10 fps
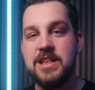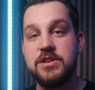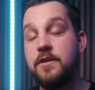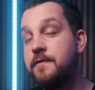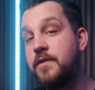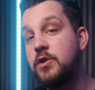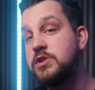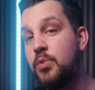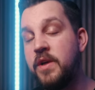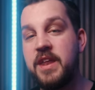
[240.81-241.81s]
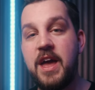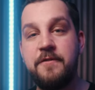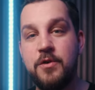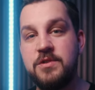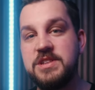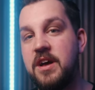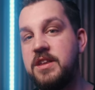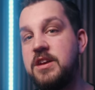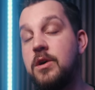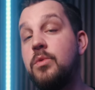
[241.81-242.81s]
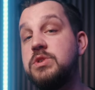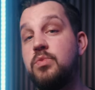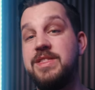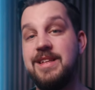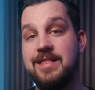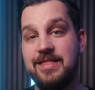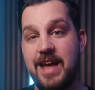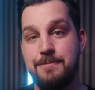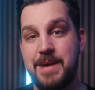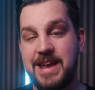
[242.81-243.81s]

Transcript: So the first one that I focused on here was with light